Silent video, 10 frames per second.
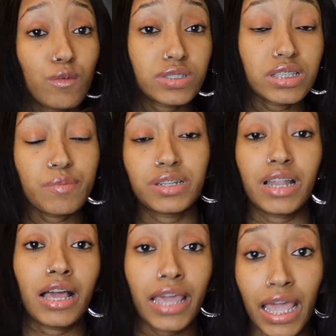He was sleeping in
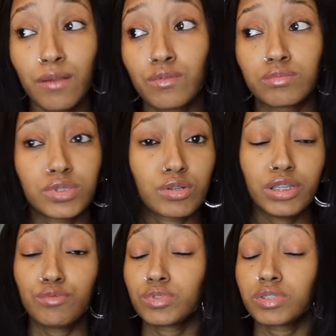a game room. So
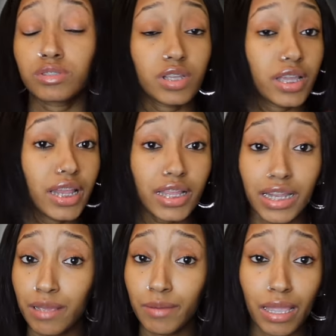he was in a
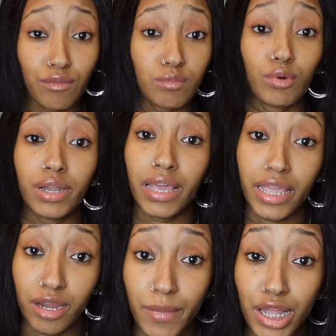damn game room on that
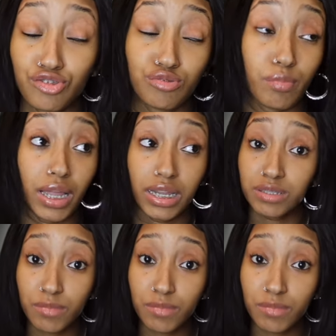air mattress minding his